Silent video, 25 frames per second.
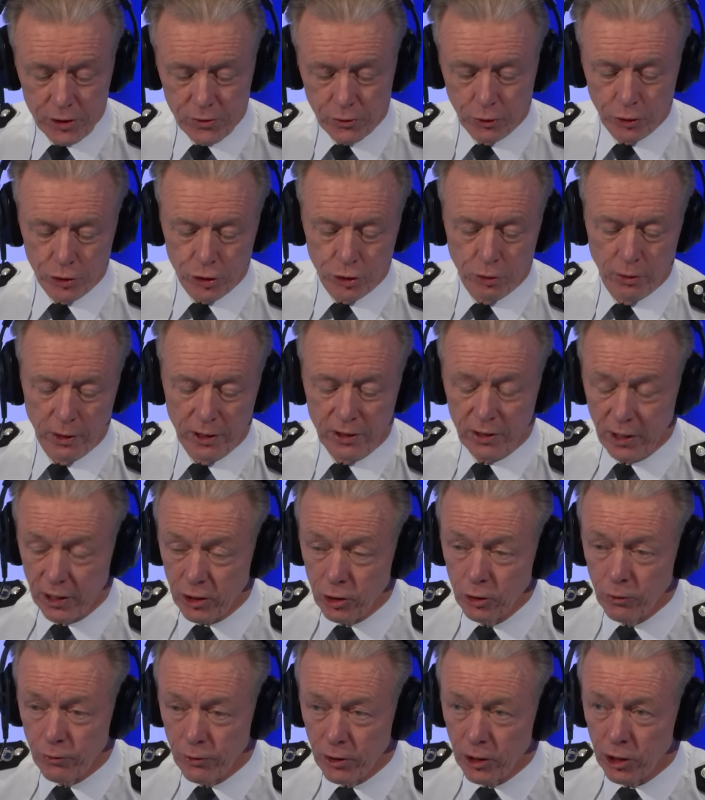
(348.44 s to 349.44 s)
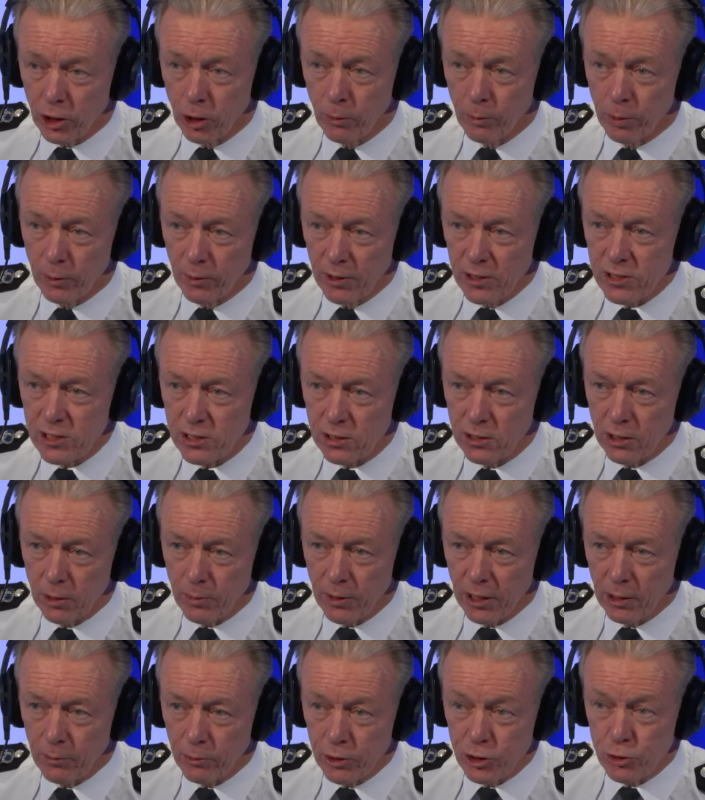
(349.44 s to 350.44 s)
of all, Andrea, thank you for the compliments
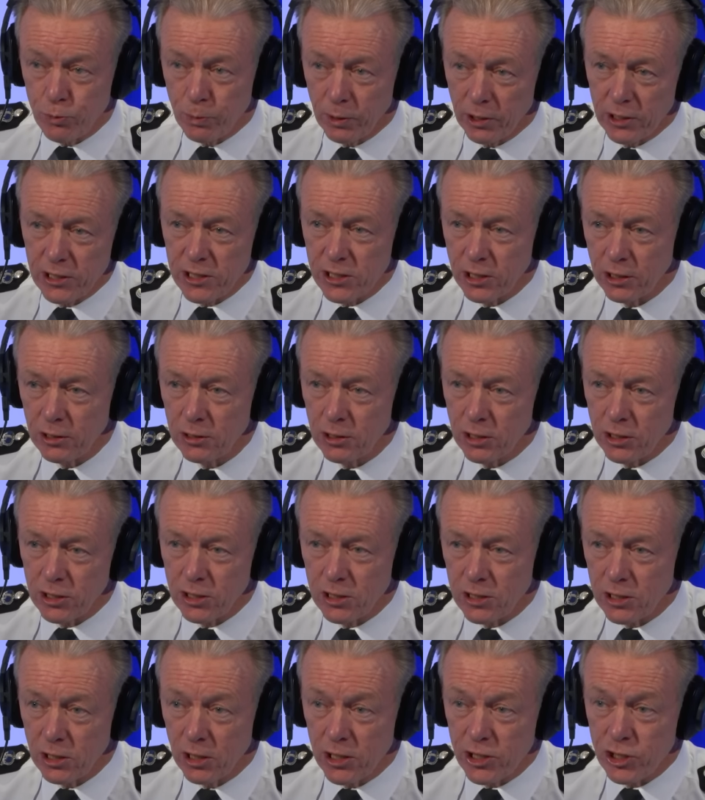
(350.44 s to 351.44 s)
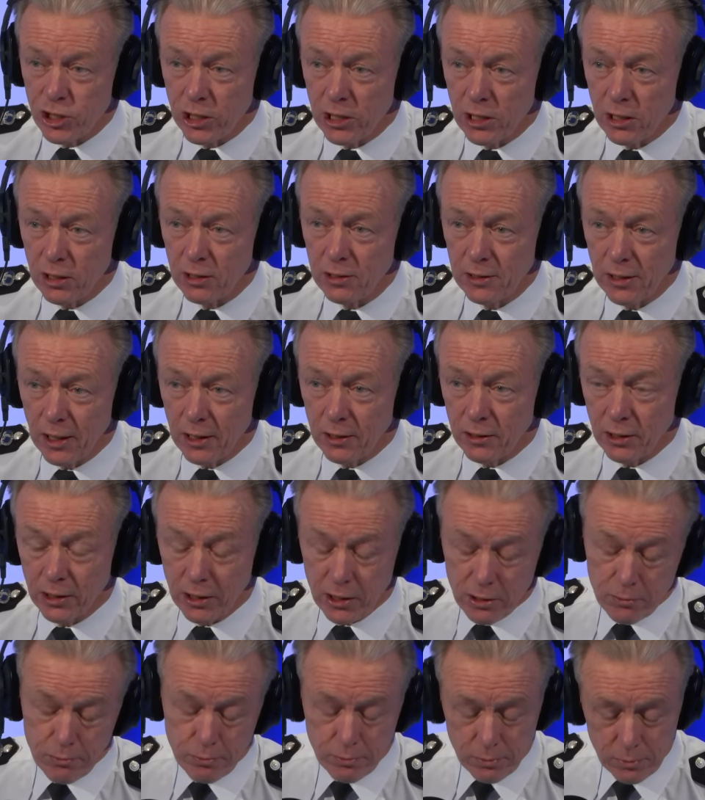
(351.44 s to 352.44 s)
about British policing because it's nice to hear. I
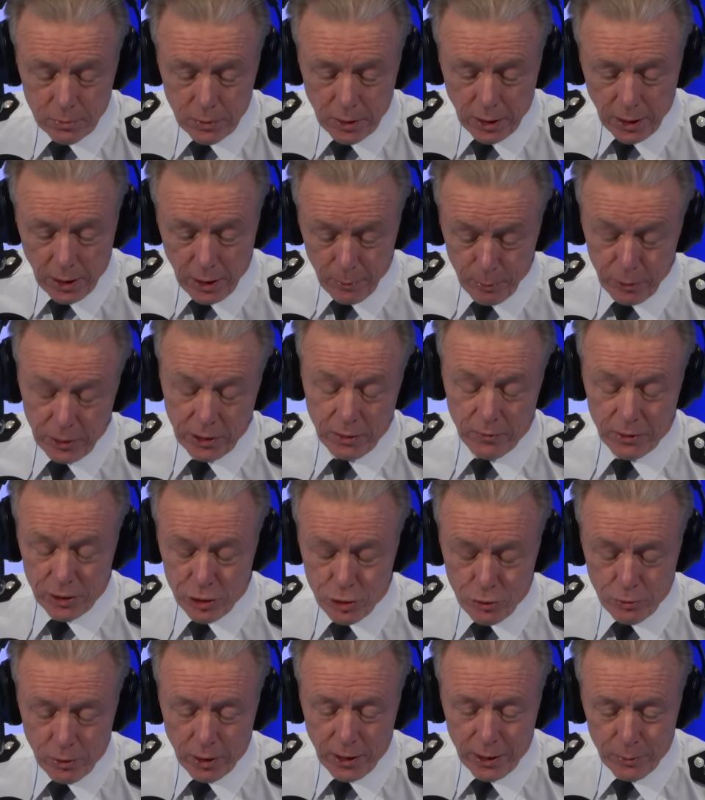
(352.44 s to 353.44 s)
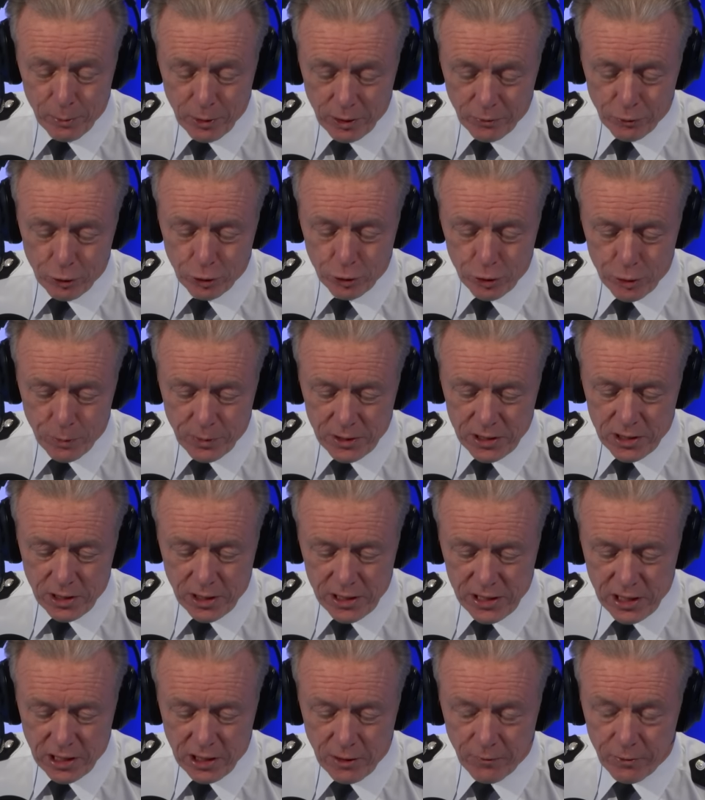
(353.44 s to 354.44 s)
think it. I believe it's right, of course, but it's
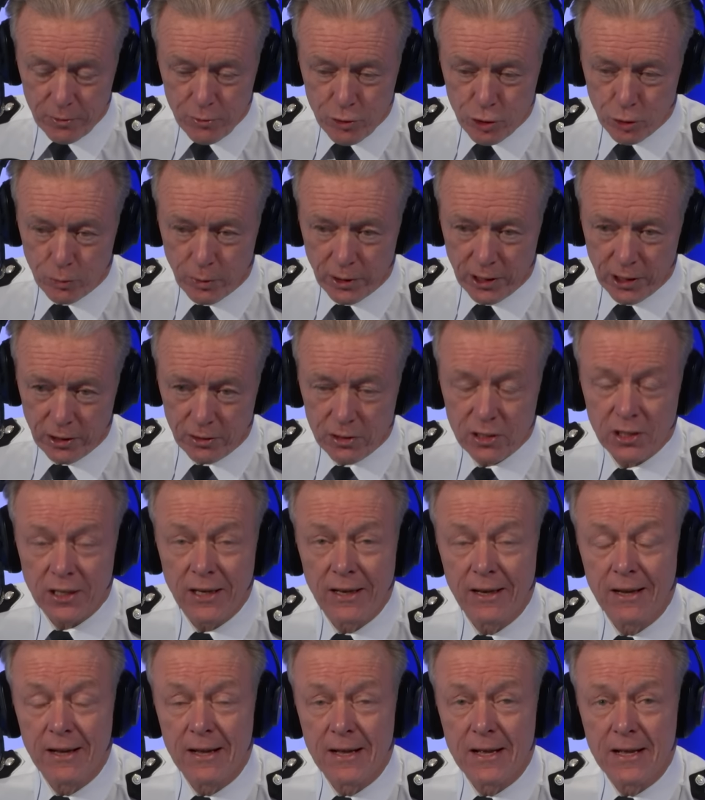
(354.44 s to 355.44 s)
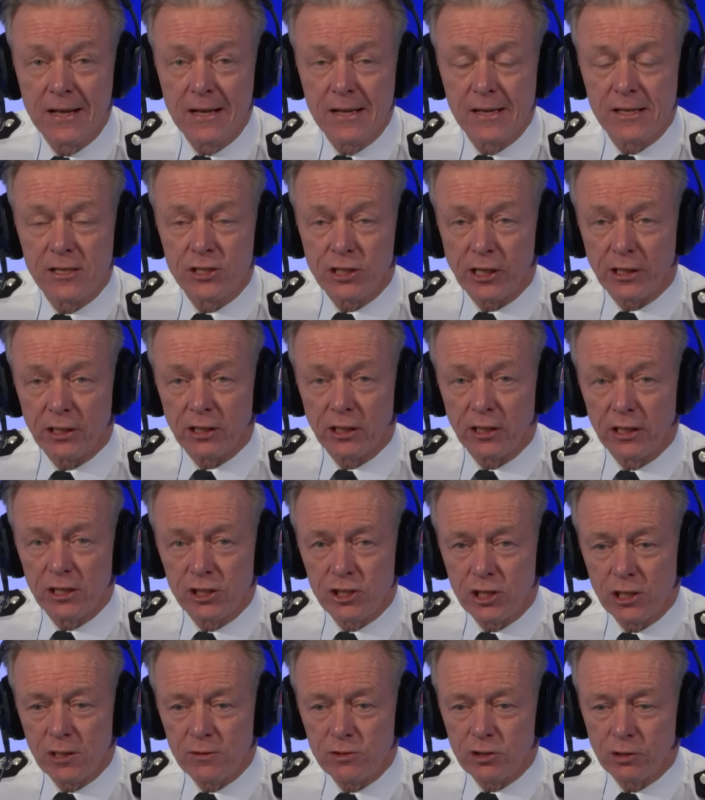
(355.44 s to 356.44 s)
nice to hear from someone else. Secondly, in
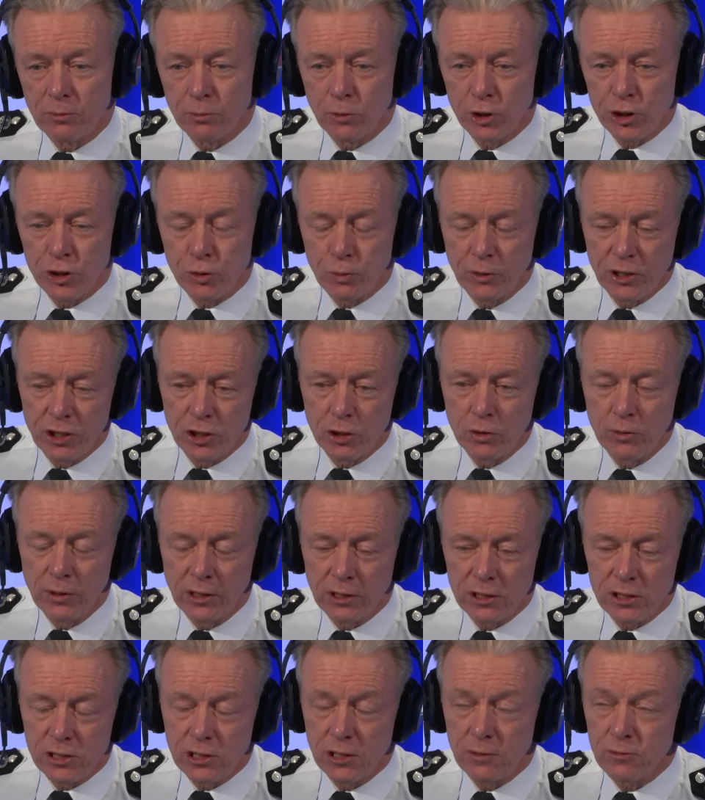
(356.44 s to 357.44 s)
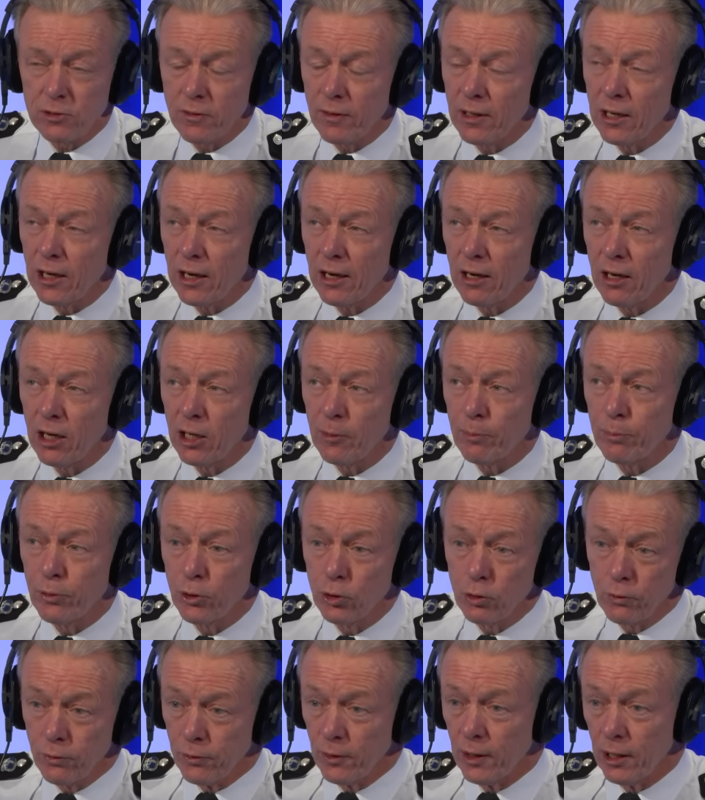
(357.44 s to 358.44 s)
terms of mosques, we do, in terms of our
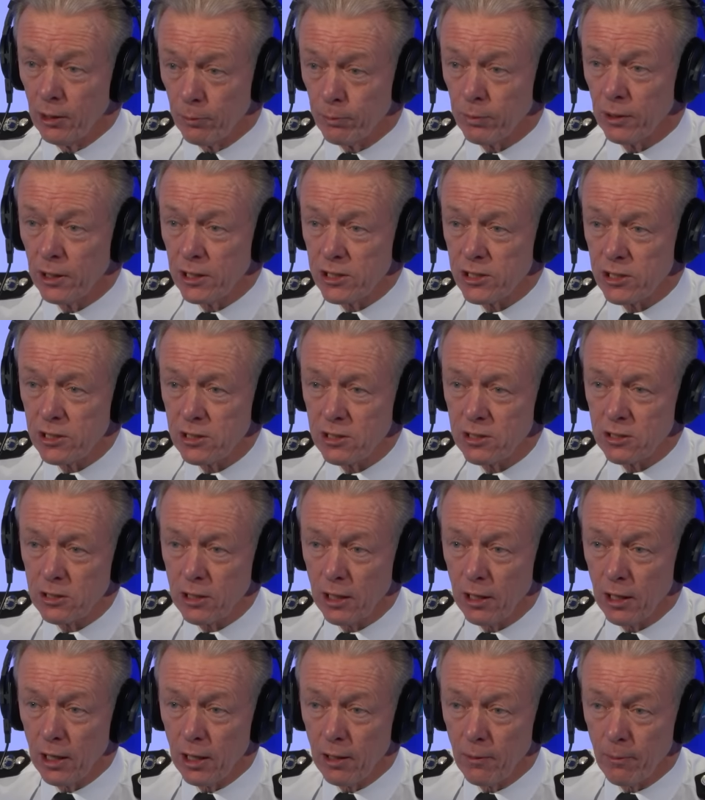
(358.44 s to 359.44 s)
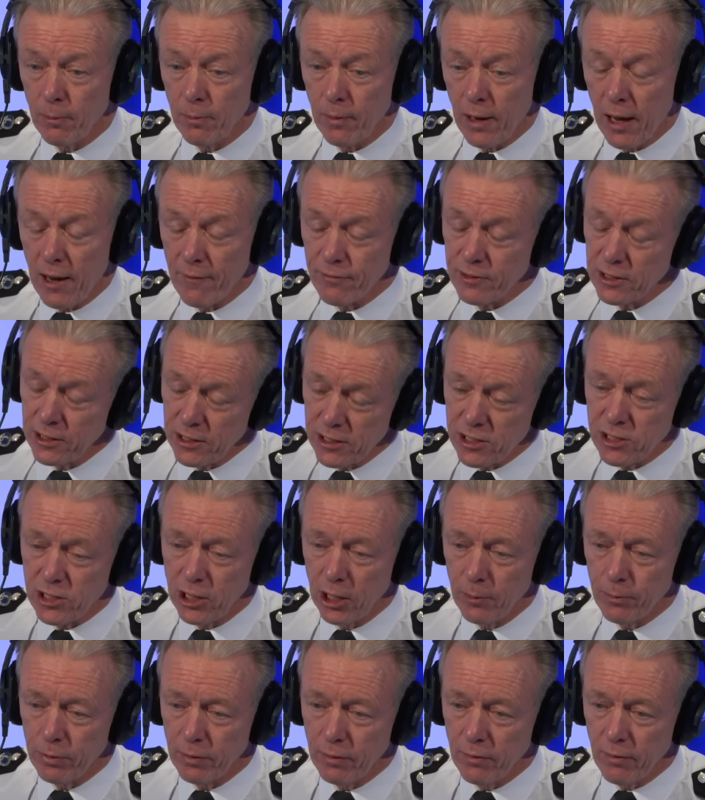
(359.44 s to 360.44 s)
high-profile places, uh, after this
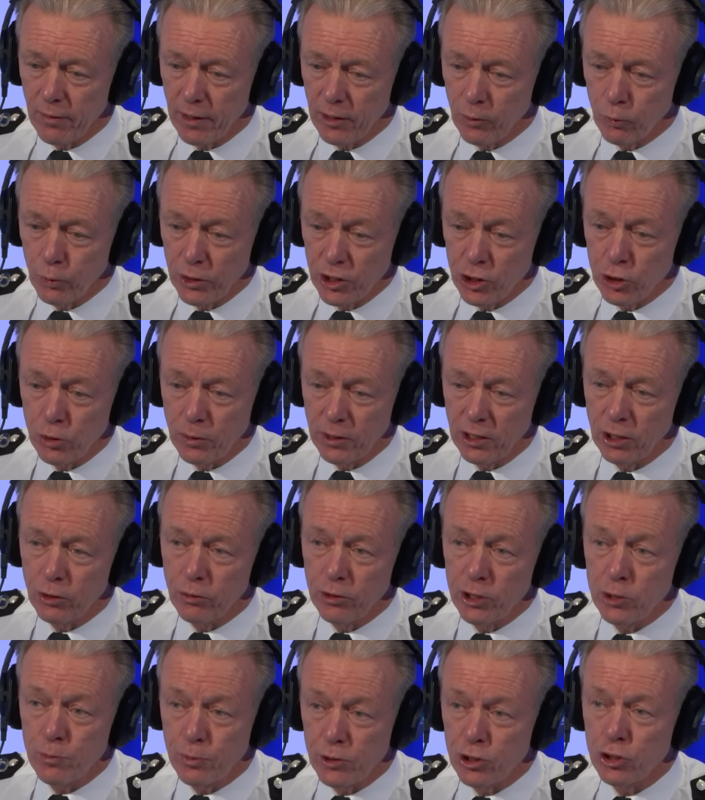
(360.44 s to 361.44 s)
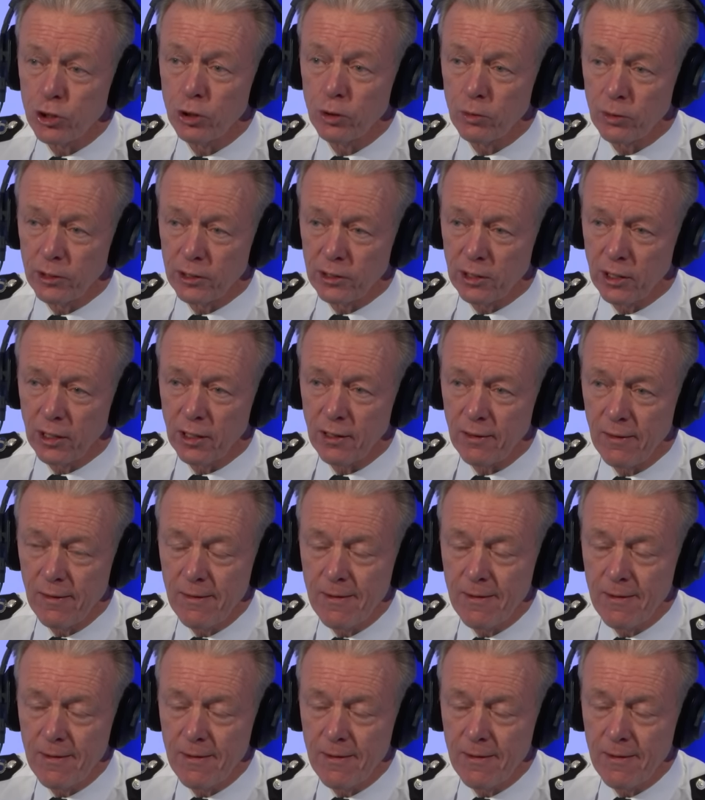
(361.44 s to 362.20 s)
type of event, we do increase patrolling there.